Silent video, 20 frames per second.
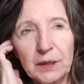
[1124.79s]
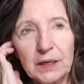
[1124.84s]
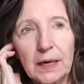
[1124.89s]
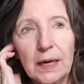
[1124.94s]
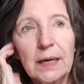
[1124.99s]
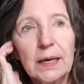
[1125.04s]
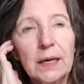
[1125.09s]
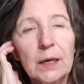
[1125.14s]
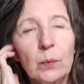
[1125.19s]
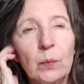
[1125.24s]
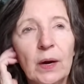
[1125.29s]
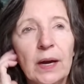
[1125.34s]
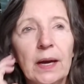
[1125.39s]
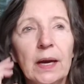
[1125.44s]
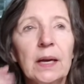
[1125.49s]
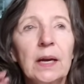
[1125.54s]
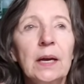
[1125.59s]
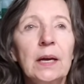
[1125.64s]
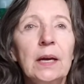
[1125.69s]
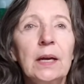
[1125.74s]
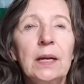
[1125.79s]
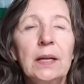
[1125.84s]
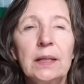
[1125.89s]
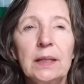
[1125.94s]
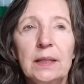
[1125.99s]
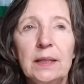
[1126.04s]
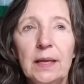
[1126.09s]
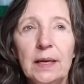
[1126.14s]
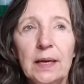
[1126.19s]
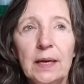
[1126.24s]
But anyway,
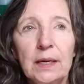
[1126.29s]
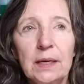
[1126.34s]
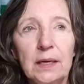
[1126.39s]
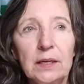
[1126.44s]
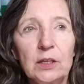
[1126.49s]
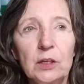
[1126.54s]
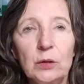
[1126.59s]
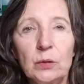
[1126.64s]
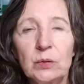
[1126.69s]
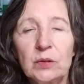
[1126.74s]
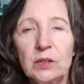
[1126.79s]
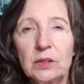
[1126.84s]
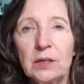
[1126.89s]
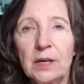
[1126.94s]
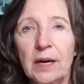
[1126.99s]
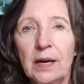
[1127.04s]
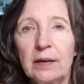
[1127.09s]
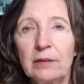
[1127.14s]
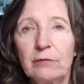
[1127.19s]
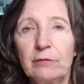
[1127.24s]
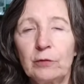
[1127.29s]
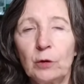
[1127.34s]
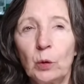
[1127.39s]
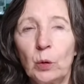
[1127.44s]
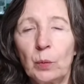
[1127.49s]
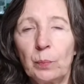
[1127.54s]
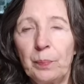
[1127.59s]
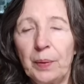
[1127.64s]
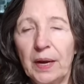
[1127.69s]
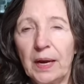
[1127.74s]
they use a 9
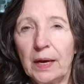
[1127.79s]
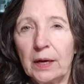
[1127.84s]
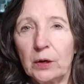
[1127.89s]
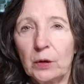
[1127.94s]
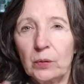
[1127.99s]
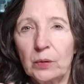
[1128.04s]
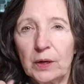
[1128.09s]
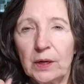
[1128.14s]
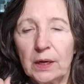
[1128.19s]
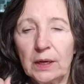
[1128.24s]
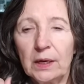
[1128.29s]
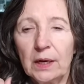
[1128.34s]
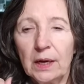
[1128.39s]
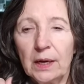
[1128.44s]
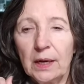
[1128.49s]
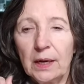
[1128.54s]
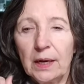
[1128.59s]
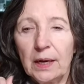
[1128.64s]
volt battery